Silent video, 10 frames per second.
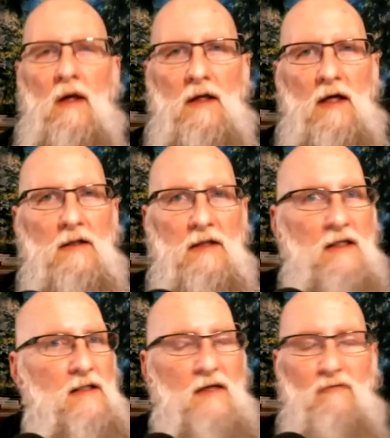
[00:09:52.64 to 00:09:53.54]
can
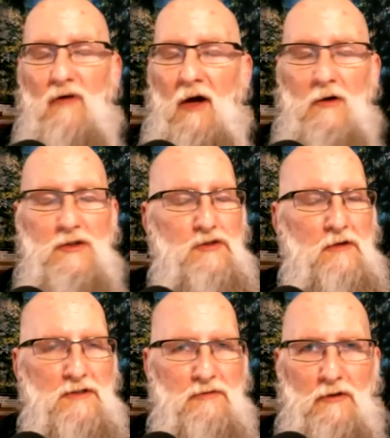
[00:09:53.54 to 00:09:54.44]
get very
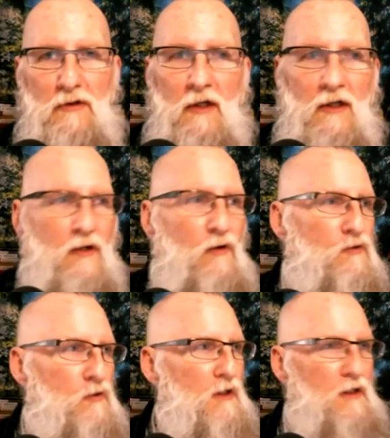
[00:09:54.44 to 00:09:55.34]
stressful. You know,
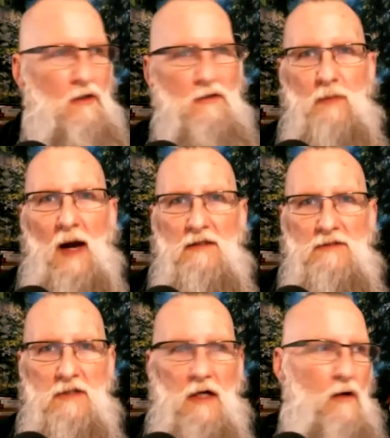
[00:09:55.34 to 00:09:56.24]
credit cards
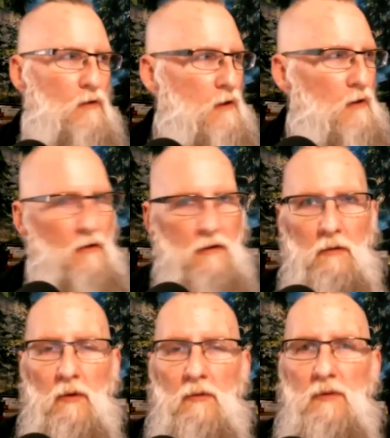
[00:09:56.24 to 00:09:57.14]
maxed out and all that.
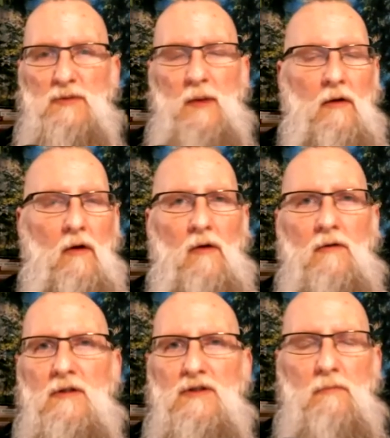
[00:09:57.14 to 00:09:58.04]
We spend all of
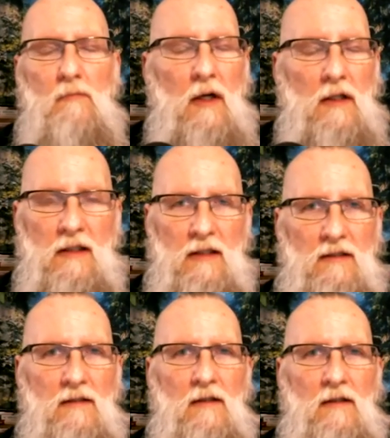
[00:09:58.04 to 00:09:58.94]
this
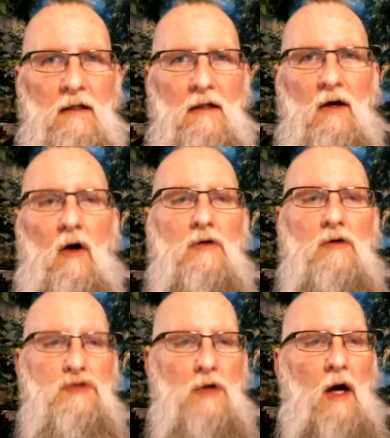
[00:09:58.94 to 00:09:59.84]
money on
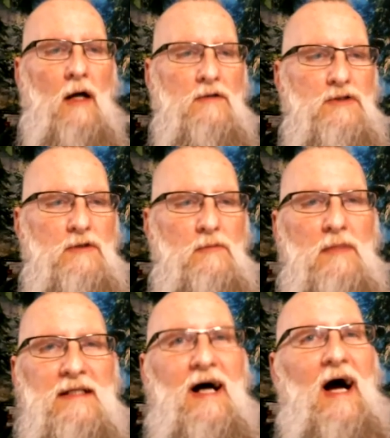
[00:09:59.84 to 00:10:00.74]
trying to
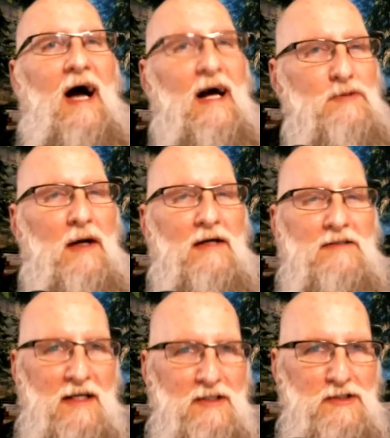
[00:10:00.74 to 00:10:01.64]
meet
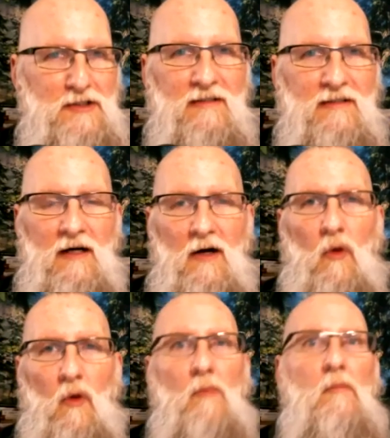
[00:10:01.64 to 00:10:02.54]
expectation
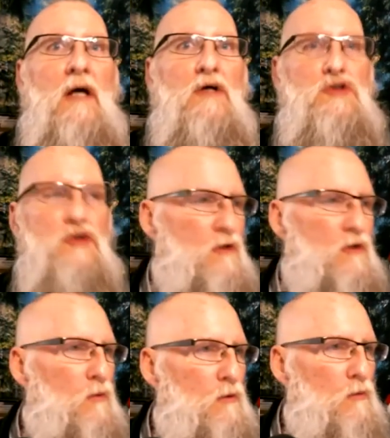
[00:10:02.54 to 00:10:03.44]
or make sure
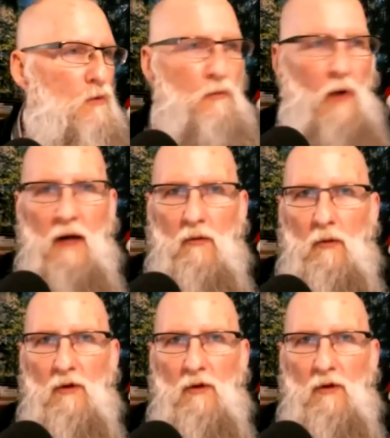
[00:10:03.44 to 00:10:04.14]
that we're buying what we